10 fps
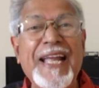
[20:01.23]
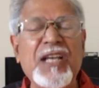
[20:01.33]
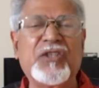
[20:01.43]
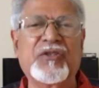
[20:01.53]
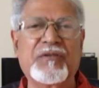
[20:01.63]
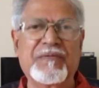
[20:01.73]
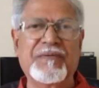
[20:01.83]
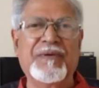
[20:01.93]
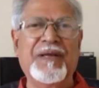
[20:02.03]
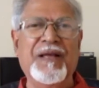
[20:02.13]
days?
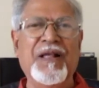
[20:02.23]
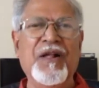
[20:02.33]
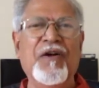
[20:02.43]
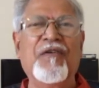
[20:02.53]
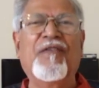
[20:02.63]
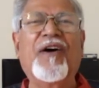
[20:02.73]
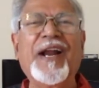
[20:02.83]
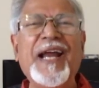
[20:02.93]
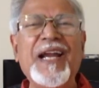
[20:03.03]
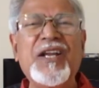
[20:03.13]

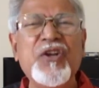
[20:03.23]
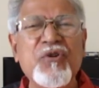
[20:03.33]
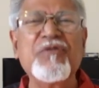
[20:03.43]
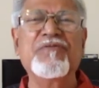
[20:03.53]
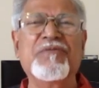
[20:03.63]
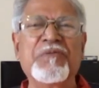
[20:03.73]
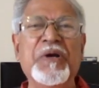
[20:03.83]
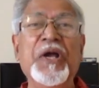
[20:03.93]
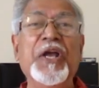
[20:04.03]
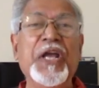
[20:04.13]
Forget you,
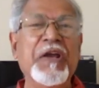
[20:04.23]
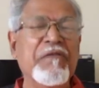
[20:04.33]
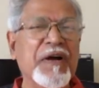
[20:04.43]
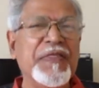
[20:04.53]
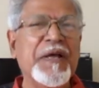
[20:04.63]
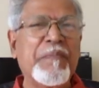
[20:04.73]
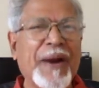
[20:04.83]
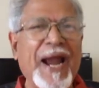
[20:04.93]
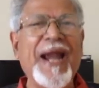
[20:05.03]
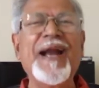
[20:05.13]
even the
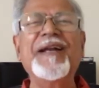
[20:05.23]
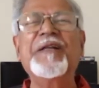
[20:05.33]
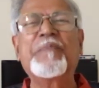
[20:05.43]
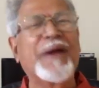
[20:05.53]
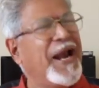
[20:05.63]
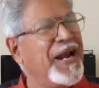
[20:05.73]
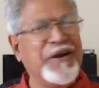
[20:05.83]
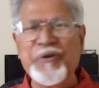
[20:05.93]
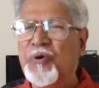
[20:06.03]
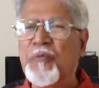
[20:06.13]
bride and the
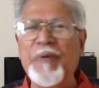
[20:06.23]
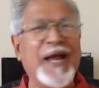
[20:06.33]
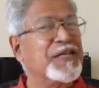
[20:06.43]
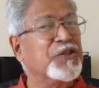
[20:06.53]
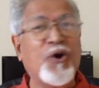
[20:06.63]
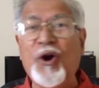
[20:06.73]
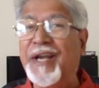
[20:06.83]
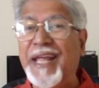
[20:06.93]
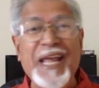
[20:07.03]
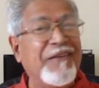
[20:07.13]
bridegroom has
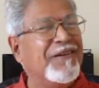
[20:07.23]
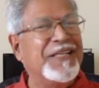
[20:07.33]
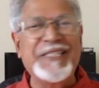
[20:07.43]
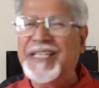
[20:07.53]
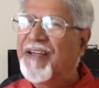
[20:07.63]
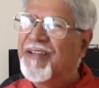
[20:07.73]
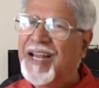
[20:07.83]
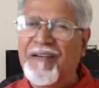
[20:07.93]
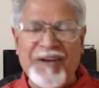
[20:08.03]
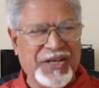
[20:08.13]
not even 7
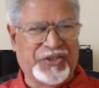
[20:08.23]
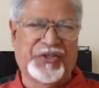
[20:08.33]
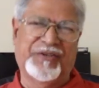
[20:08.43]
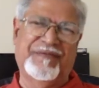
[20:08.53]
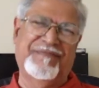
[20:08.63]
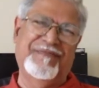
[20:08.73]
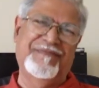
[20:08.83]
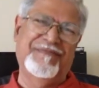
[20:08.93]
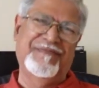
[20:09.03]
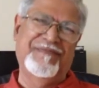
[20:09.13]
hours.
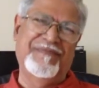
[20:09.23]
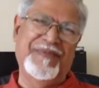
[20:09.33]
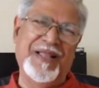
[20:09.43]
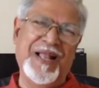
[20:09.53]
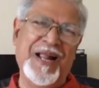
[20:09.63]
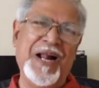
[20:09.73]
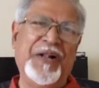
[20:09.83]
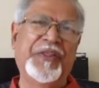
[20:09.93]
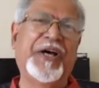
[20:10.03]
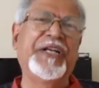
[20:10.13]

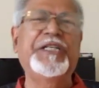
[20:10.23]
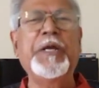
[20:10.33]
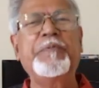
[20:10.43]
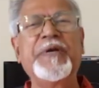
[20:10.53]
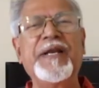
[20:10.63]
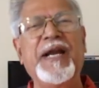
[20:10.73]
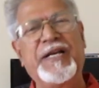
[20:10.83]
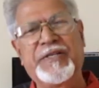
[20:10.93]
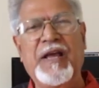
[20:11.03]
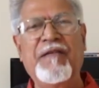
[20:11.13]
The reception
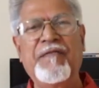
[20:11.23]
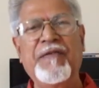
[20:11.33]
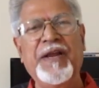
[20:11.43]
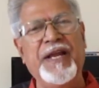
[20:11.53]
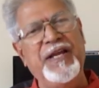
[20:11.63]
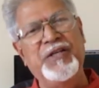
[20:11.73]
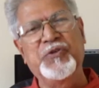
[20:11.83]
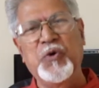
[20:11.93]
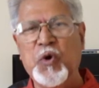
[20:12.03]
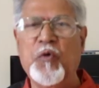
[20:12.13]
itself is
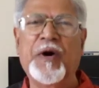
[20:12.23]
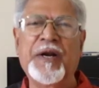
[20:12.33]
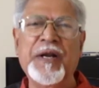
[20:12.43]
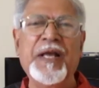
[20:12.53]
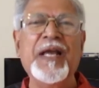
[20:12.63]
over